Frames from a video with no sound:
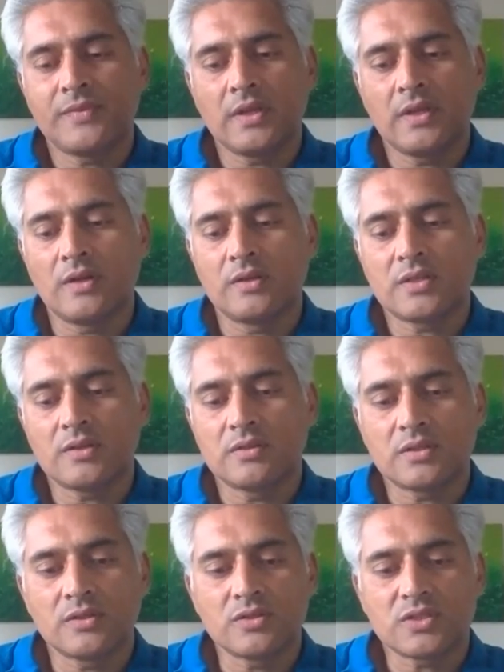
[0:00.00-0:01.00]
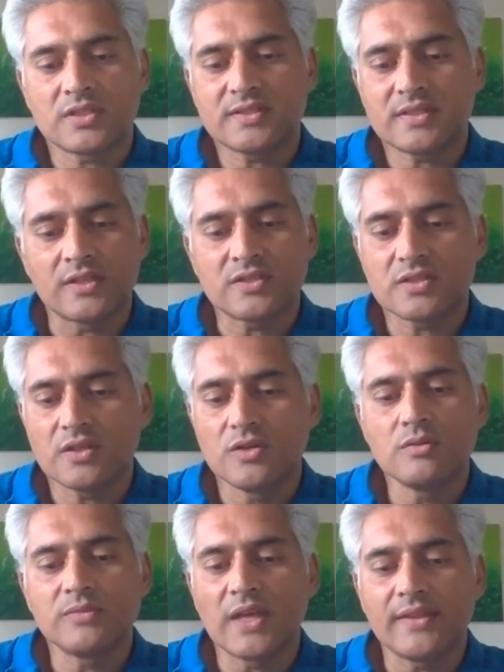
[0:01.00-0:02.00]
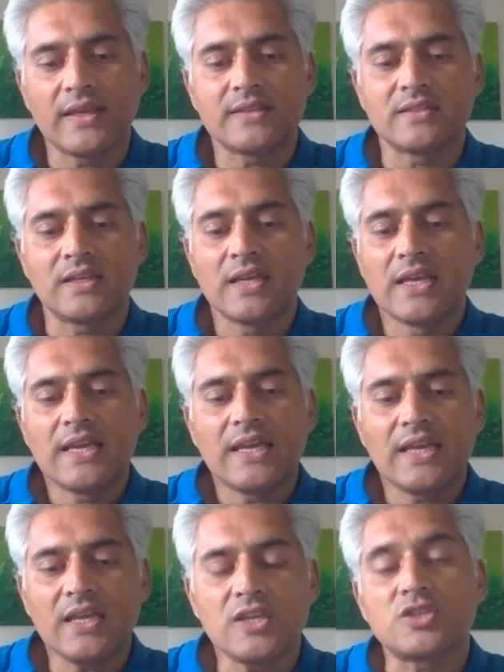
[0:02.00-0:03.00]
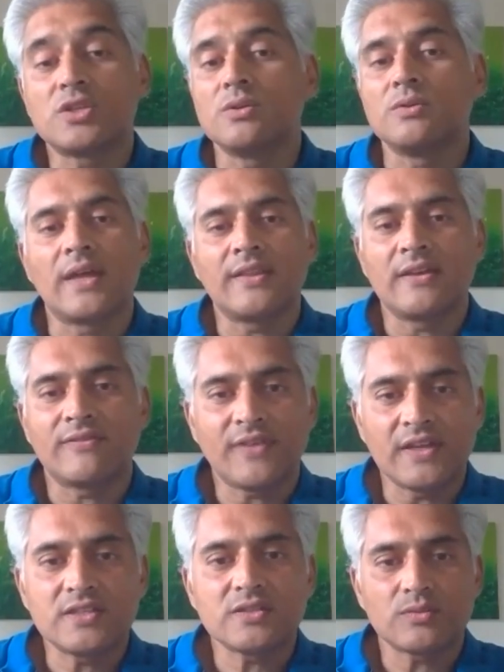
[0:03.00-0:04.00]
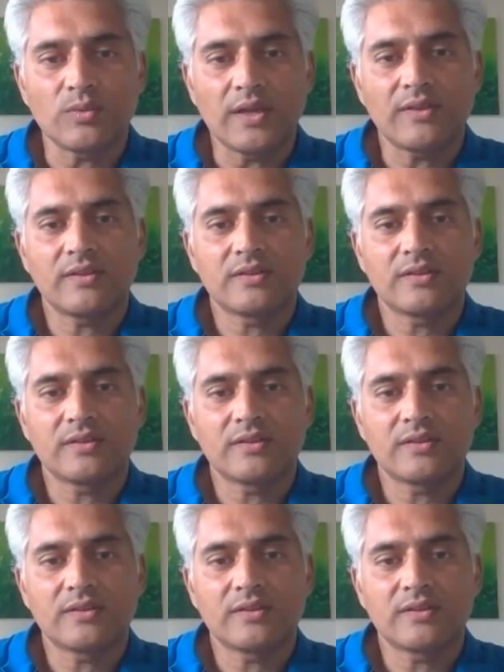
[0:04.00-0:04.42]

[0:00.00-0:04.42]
you know, don't assume that there's an issue that they're faced with.